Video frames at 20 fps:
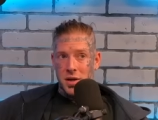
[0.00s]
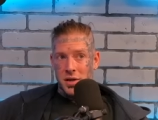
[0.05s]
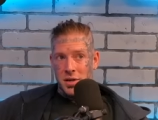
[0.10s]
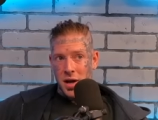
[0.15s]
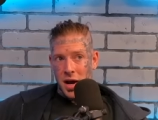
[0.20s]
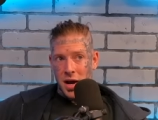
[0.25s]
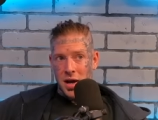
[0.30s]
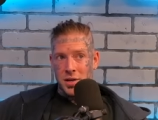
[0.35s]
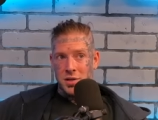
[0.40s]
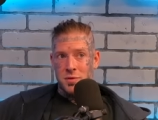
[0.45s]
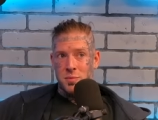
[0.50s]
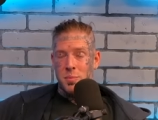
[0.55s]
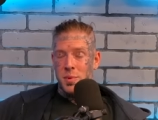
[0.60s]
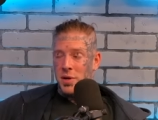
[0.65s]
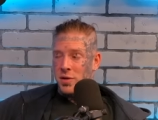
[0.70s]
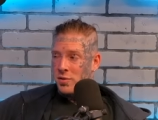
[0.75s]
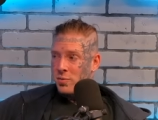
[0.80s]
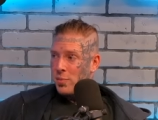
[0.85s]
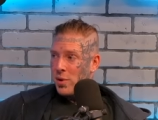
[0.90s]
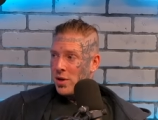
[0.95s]
Yeah, it's
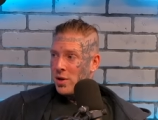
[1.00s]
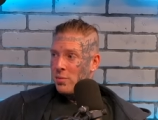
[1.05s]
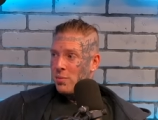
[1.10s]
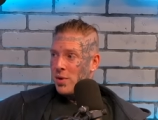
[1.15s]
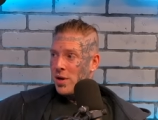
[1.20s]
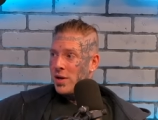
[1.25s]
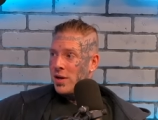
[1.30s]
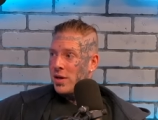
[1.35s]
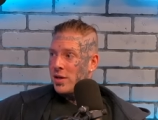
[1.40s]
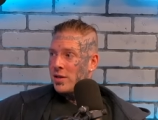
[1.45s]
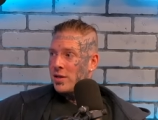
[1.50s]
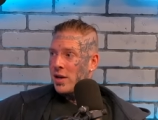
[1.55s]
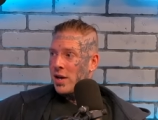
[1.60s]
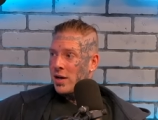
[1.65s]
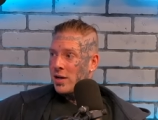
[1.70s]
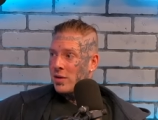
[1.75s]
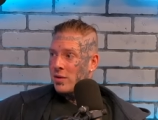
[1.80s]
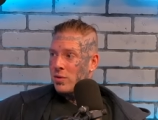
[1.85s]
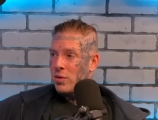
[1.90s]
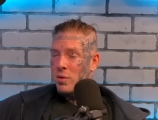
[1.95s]
it's been a minute.
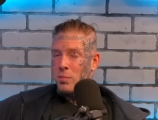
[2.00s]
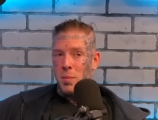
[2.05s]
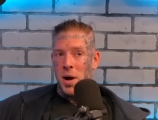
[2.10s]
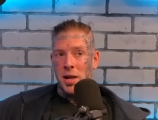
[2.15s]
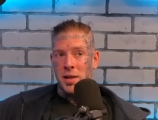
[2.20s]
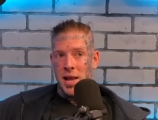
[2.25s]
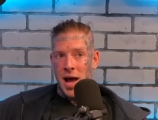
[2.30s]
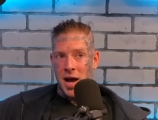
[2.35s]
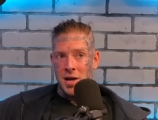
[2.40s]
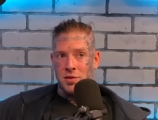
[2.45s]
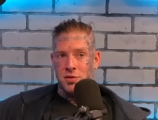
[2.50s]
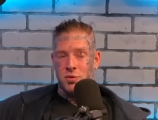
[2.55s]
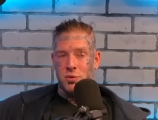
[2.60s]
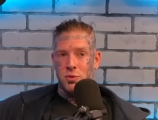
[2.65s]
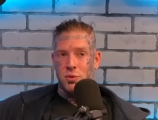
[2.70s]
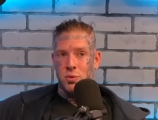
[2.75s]
Like the, my last tour.